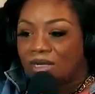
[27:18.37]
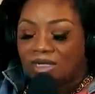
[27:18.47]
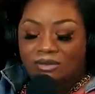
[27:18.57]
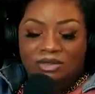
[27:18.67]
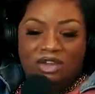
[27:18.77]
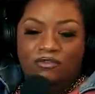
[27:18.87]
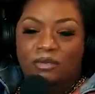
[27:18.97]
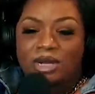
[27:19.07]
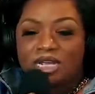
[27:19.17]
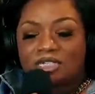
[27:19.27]
and he was like,
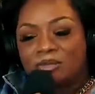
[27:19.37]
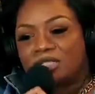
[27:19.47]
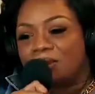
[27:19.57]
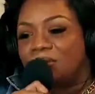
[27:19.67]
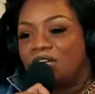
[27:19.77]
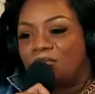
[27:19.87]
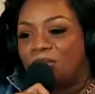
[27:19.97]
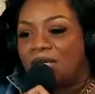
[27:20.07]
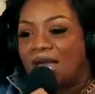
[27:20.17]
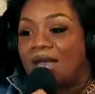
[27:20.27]
"Freeze, bitch! I'm the
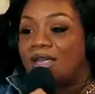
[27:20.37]
FBI!"